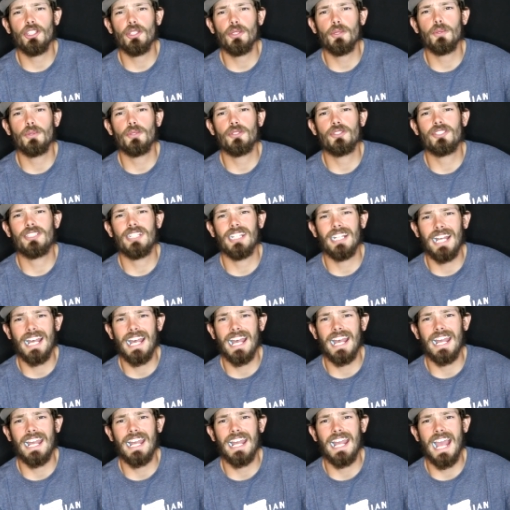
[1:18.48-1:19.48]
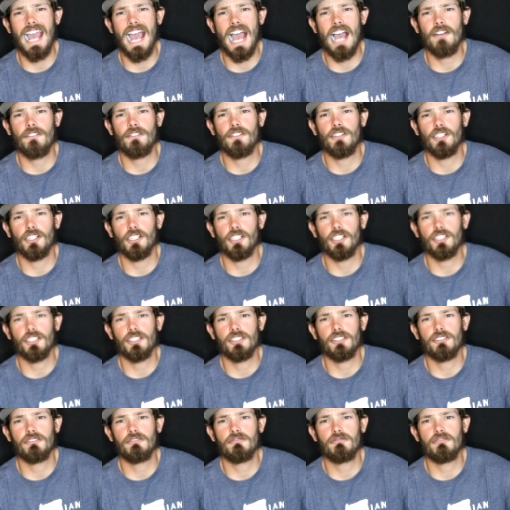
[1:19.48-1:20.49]
used today
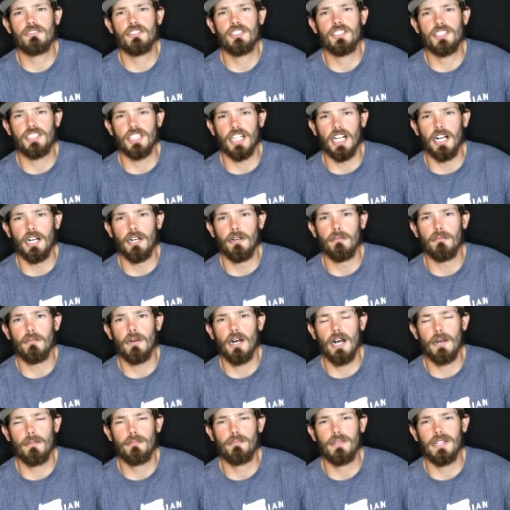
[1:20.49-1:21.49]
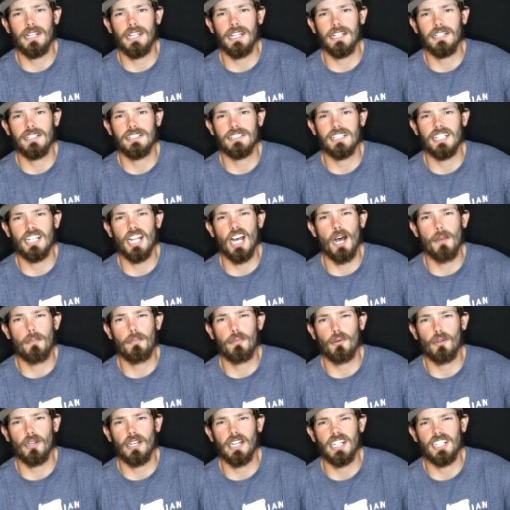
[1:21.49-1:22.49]
after some updates and
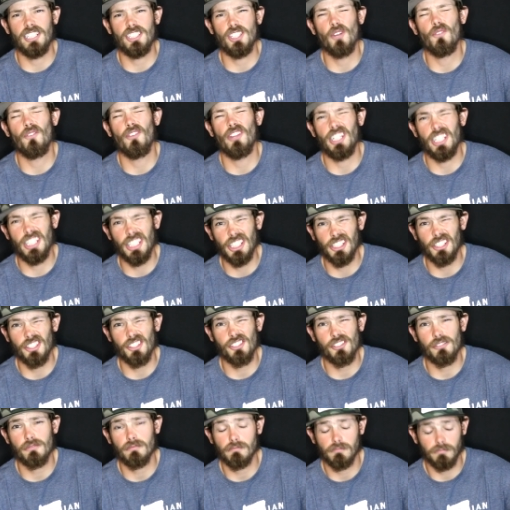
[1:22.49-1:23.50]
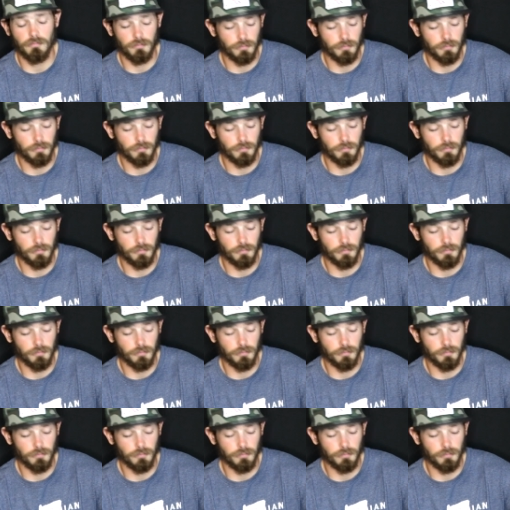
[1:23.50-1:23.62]
upgrades over the years.